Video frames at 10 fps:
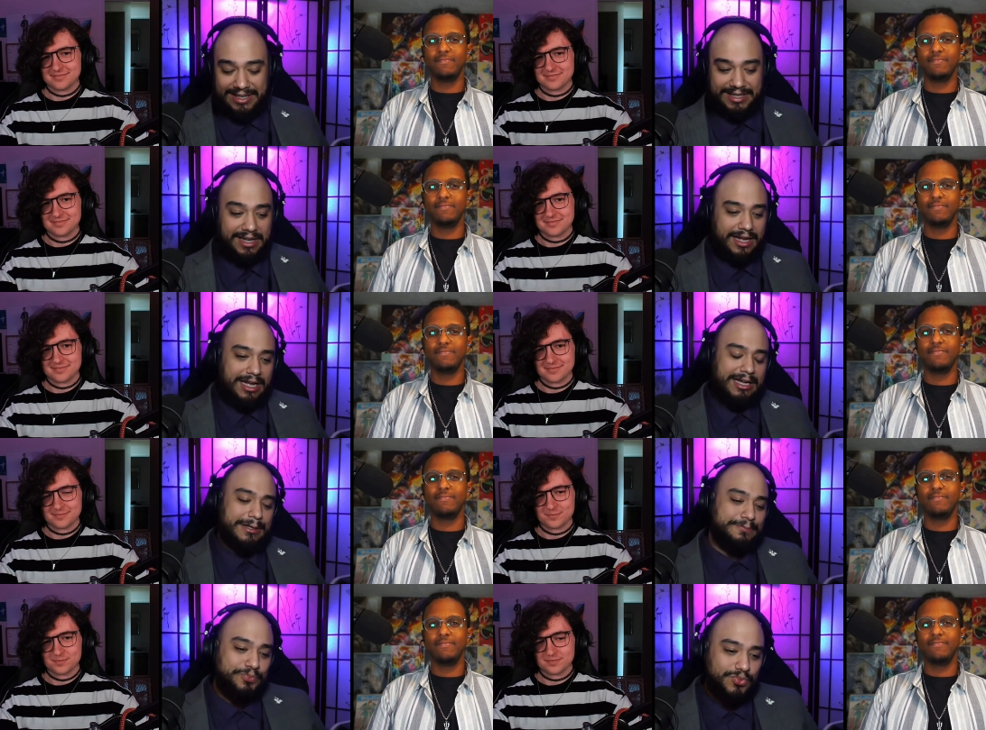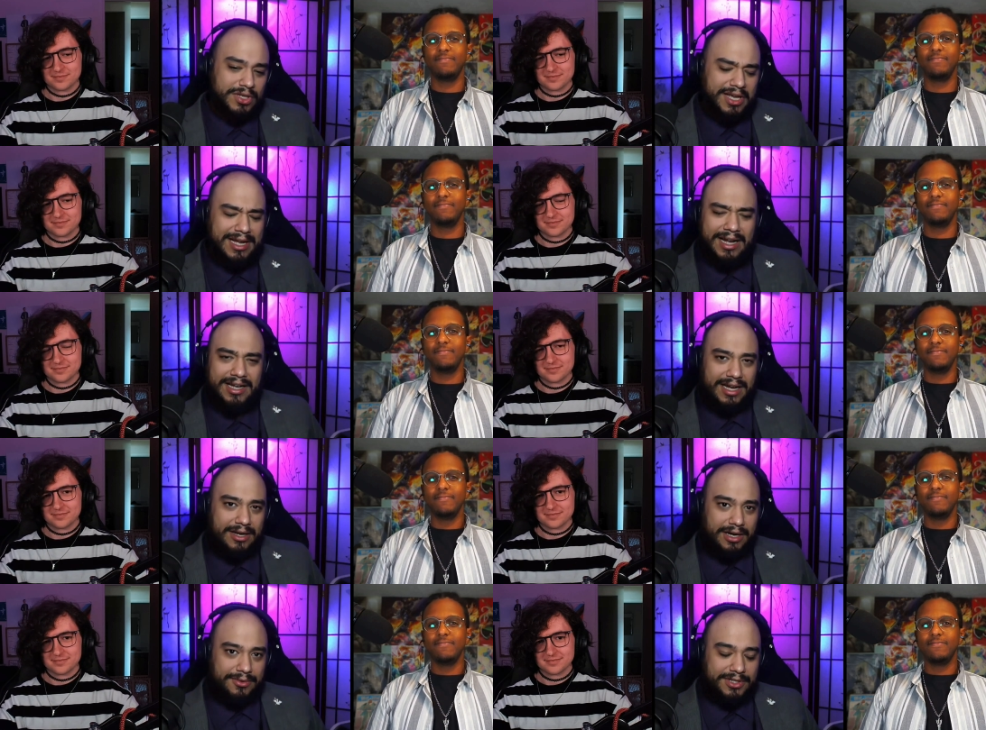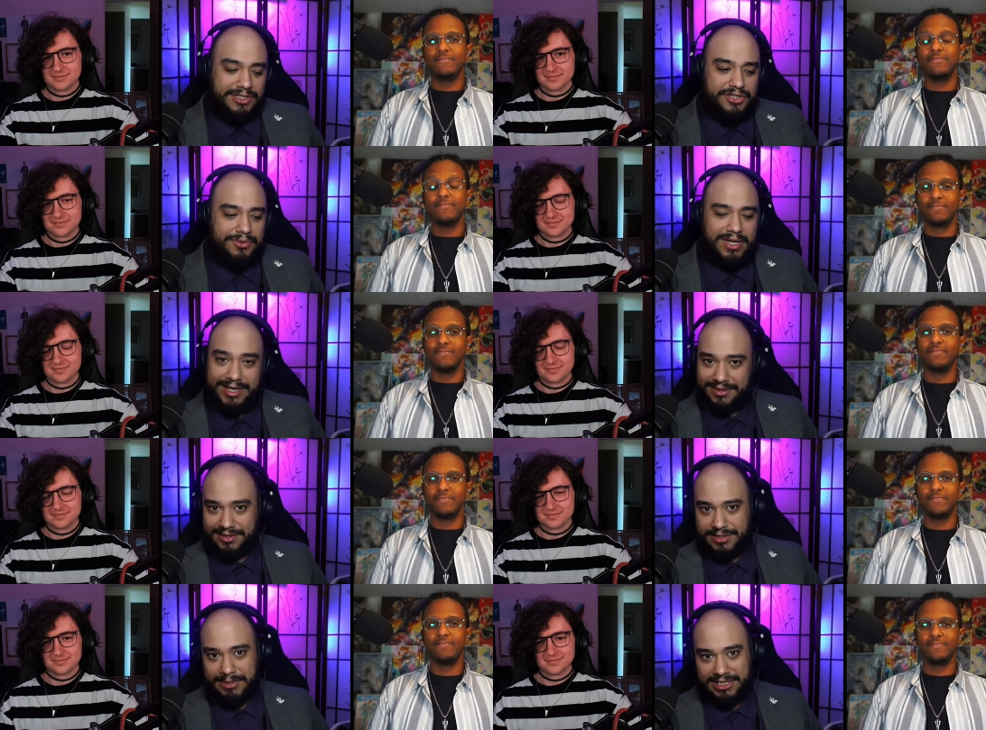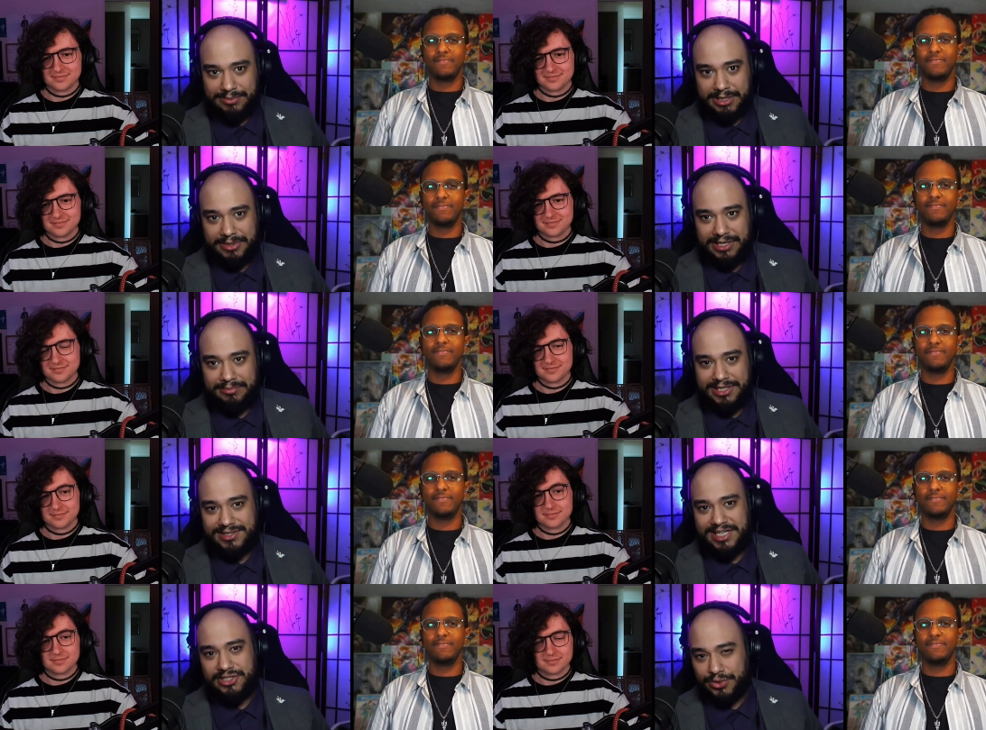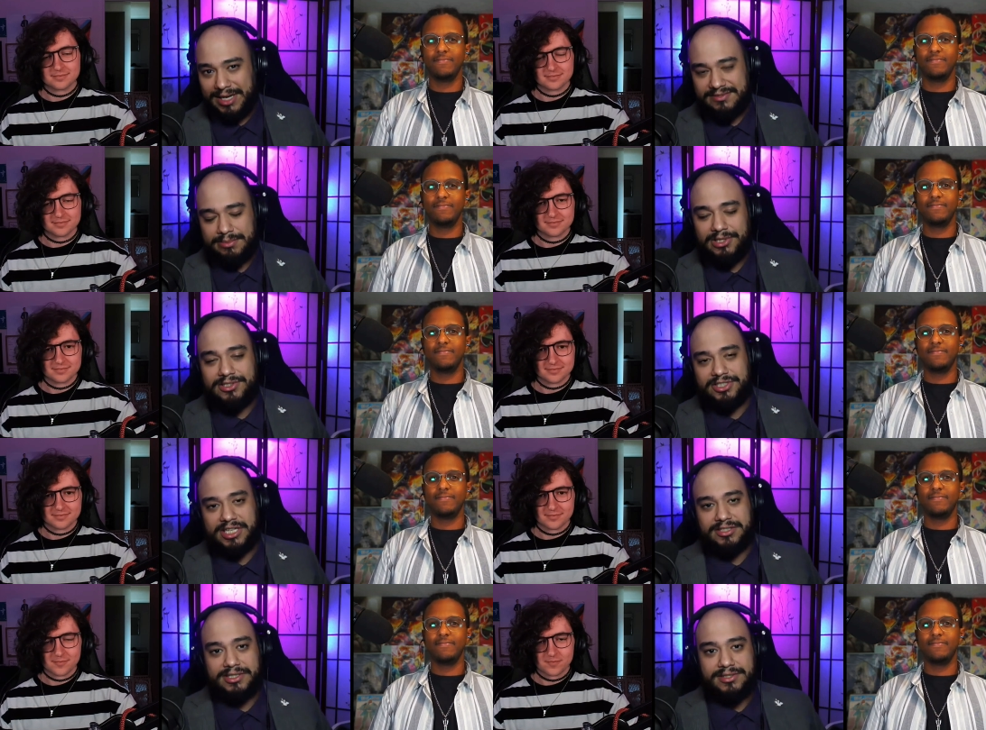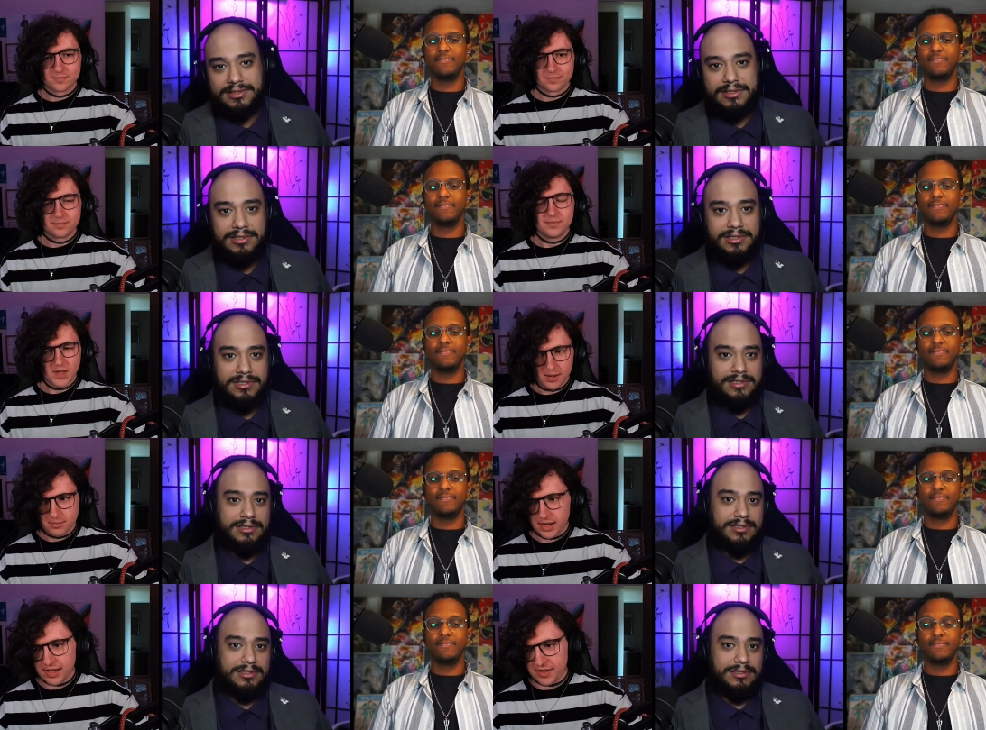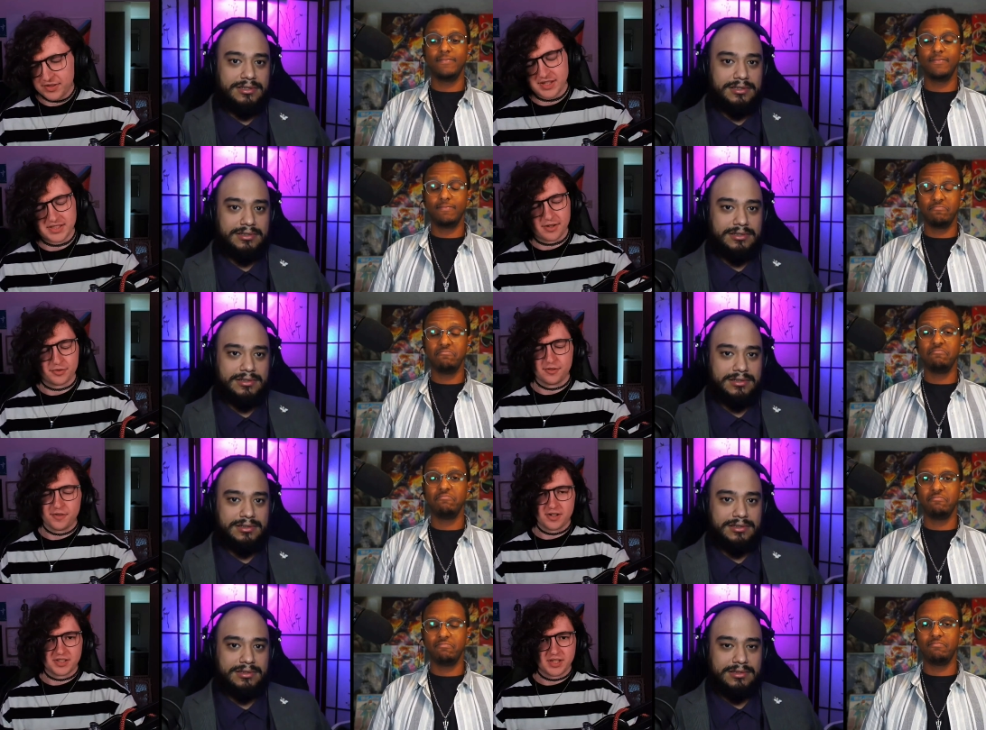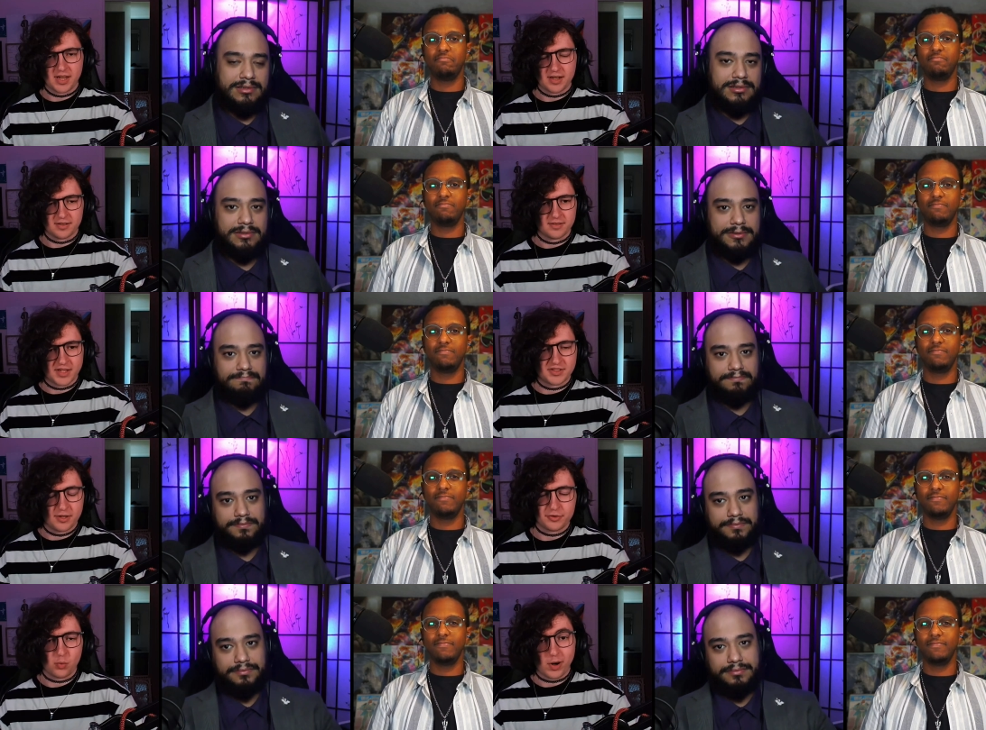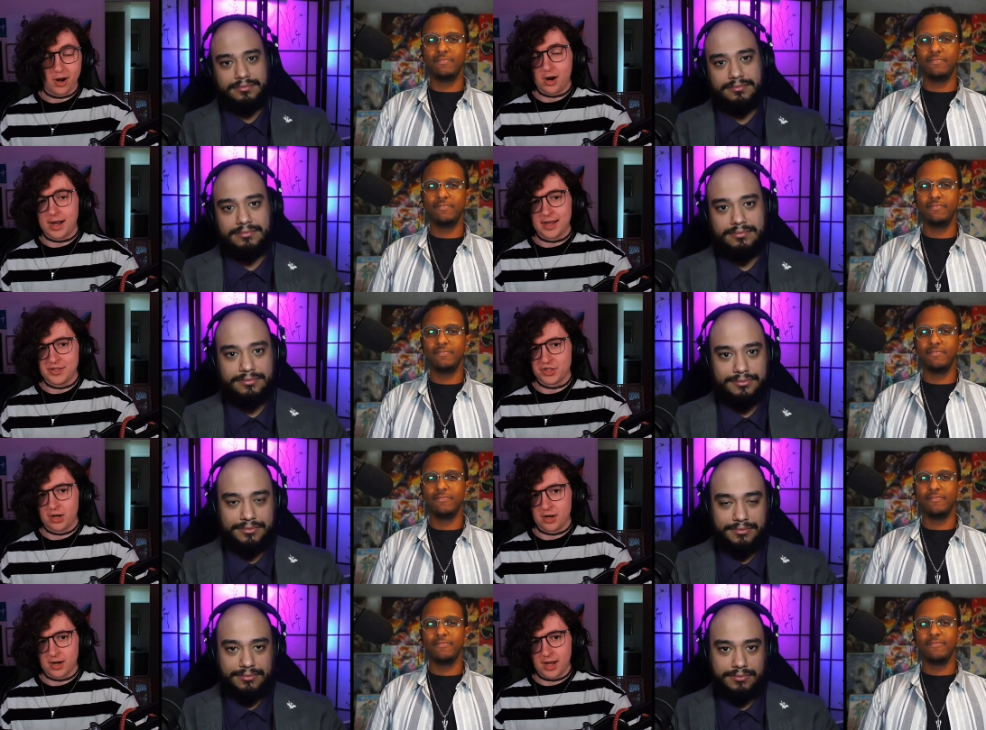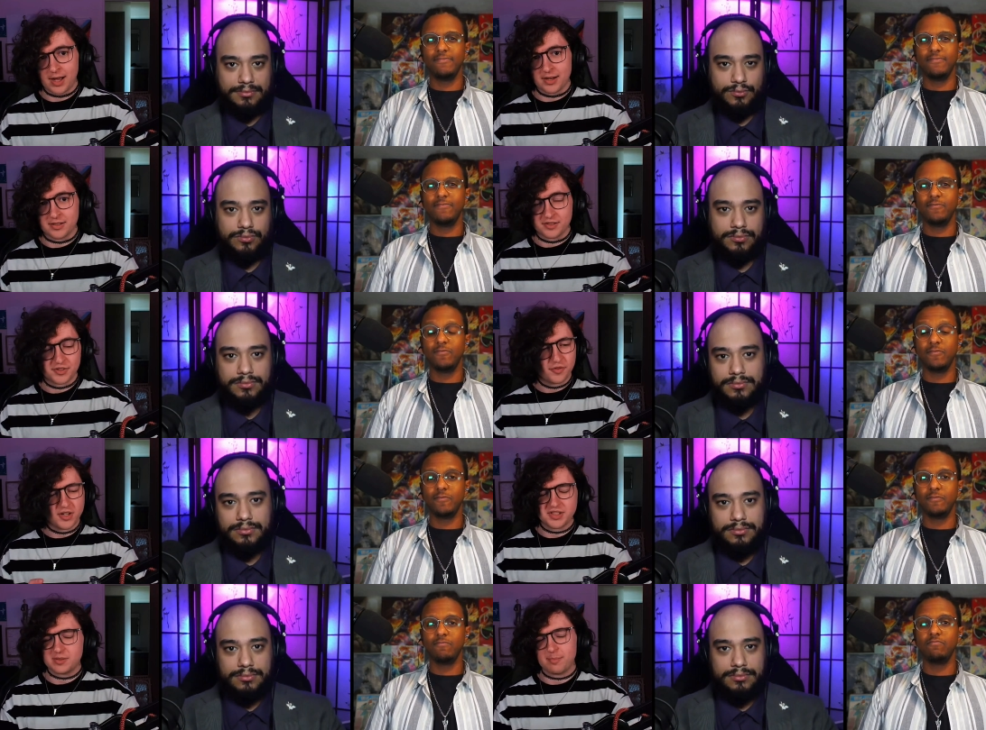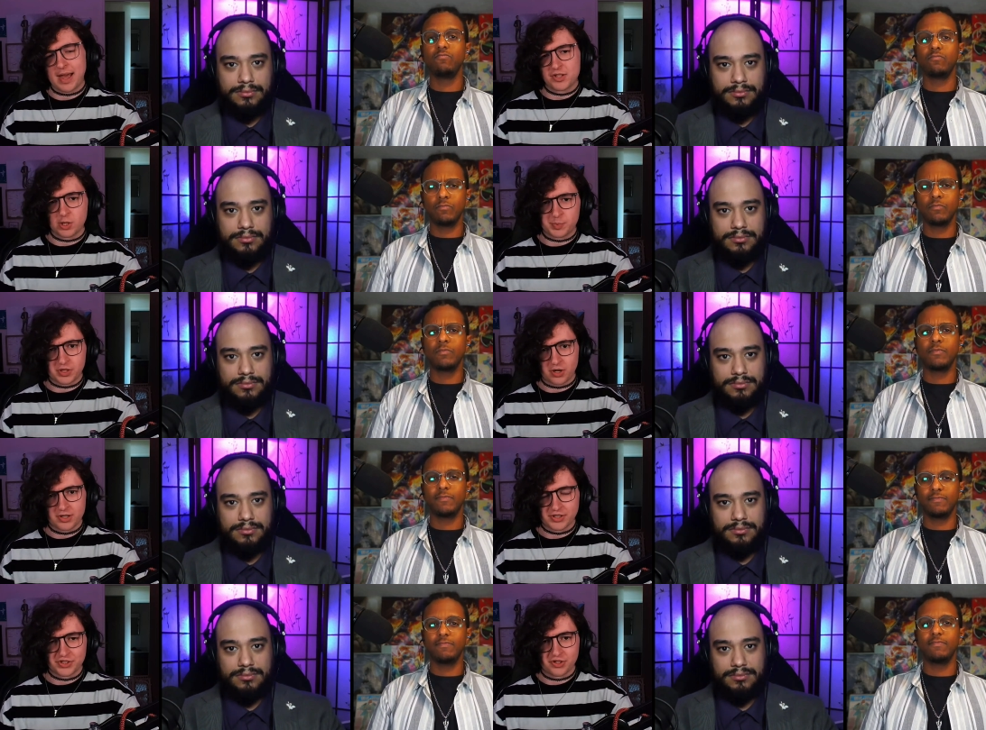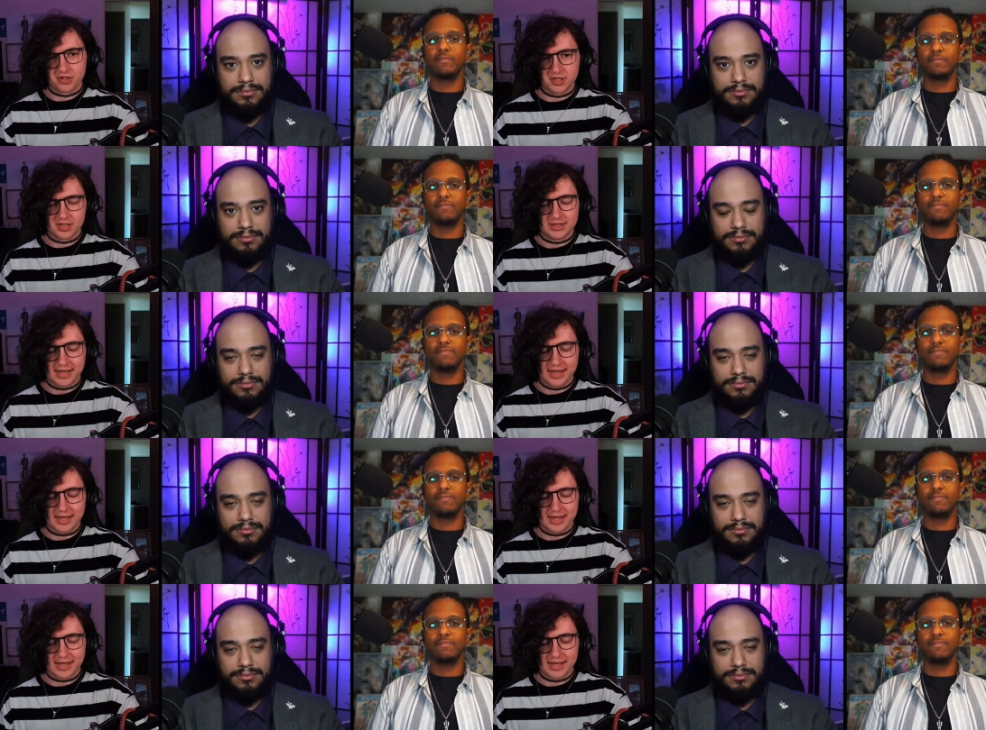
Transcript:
Speaker 1: on. Um, I, I really do like this matchup coming in because they do have similar trajectories.
Speaker 2: Yeah, I, I, think that's definitely fair to say, and that's definitely where our eyes are on as far as these matchups are concerned in the